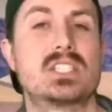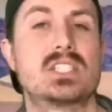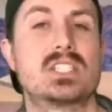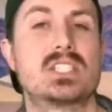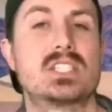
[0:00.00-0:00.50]

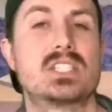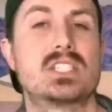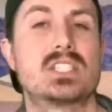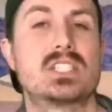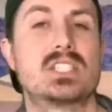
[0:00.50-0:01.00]

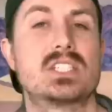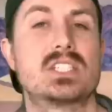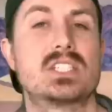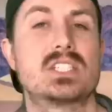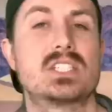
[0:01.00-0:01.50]

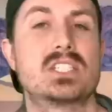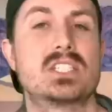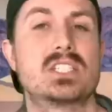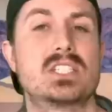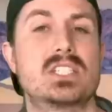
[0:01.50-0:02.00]

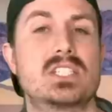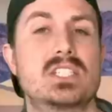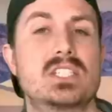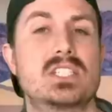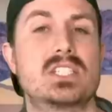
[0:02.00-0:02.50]

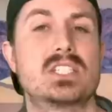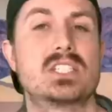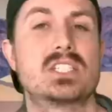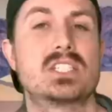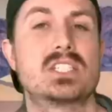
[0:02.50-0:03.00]

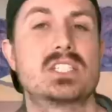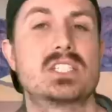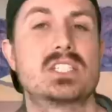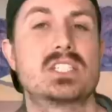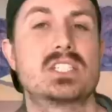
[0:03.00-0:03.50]

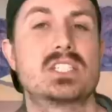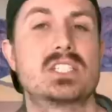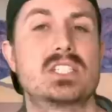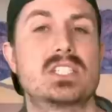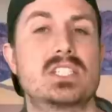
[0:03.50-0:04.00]

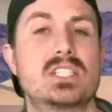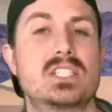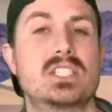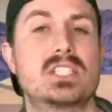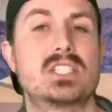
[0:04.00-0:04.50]

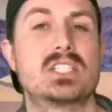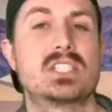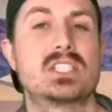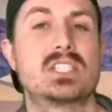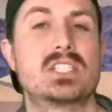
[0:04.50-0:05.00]

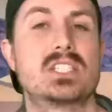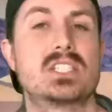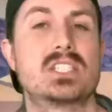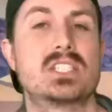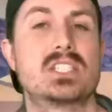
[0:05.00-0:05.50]

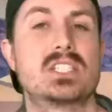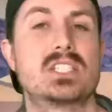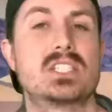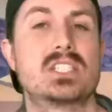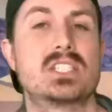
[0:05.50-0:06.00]

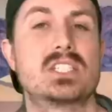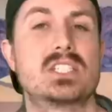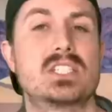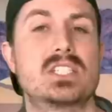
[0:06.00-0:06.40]
(silent)